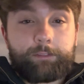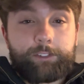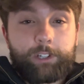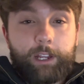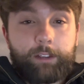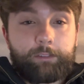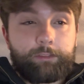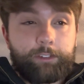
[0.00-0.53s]

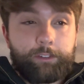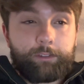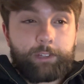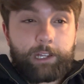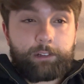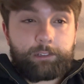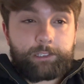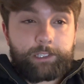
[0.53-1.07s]
draft for you.
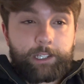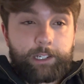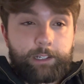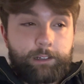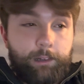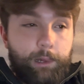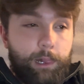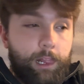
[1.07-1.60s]
That was the
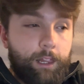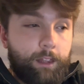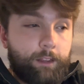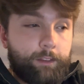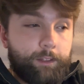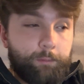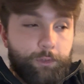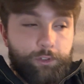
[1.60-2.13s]

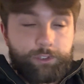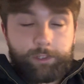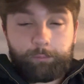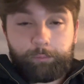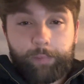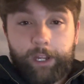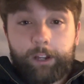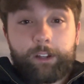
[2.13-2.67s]
most
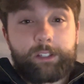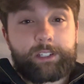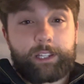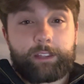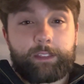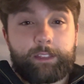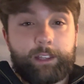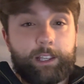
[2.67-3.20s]
embarrassing
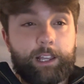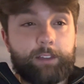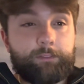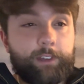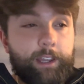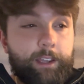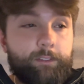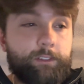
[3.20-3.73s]
thing I've
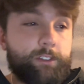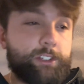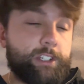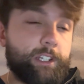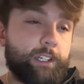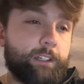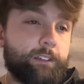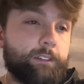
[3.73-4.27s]
ever
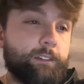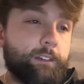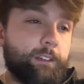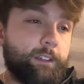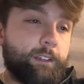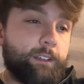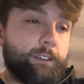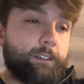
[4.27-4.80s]
seen.
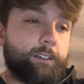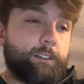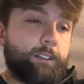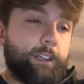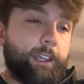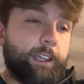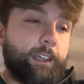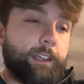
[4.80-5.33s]

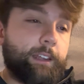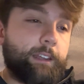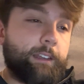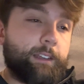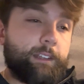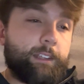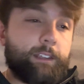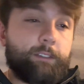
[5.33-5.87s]
And
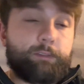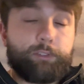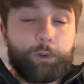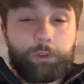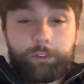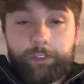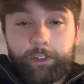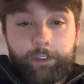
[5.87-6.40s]
he
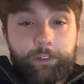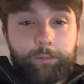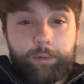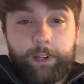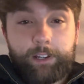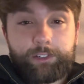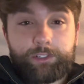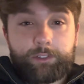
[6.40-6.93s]
folded under
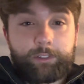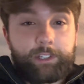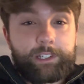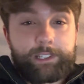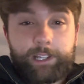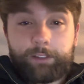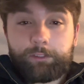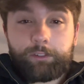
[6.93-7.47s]
pressure. He's
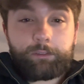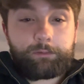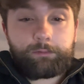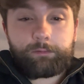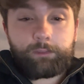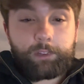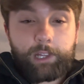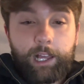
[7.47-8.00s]
never
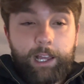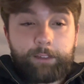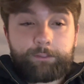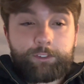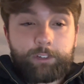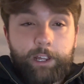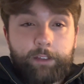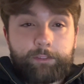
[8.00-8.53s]
live
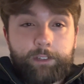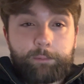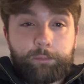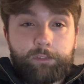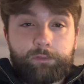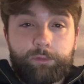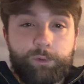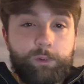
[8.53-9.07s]
drafted
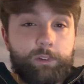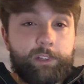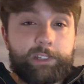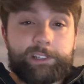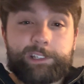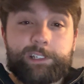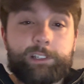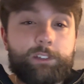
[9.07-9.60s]
before. He
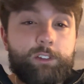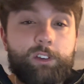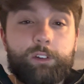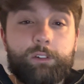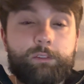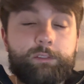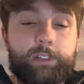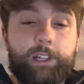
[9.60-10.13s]
didn't
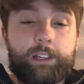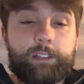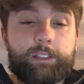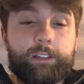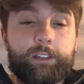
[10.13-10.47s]
know that,